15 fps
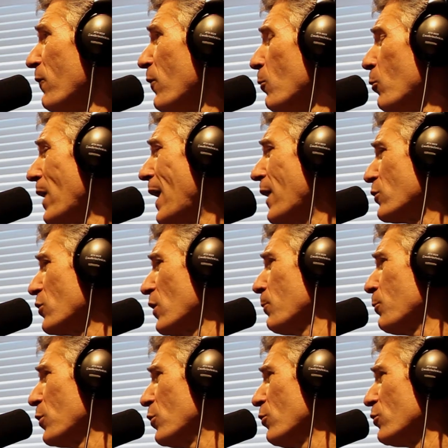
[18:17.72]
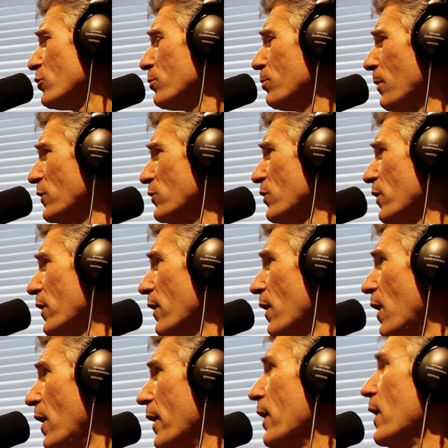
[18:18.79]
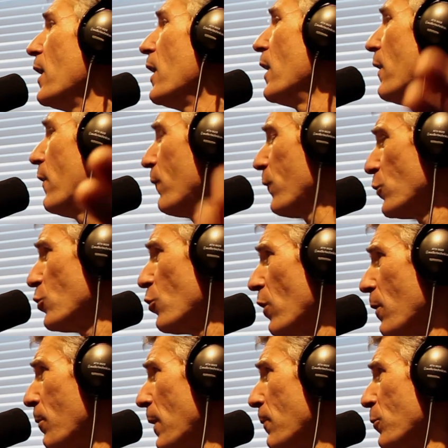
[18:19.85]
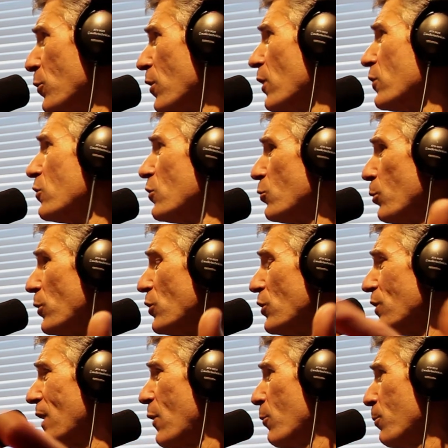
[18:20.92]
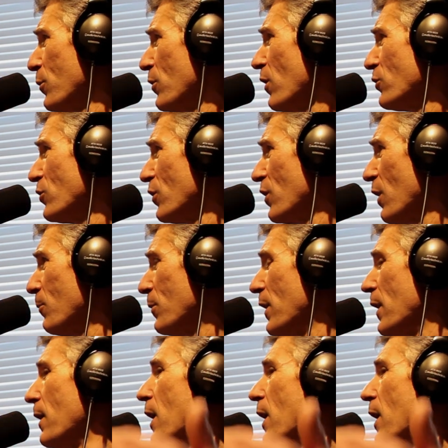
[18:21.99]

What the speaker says: of them we actually produce, my son and I, for Shark Bite Productions, which is our production company.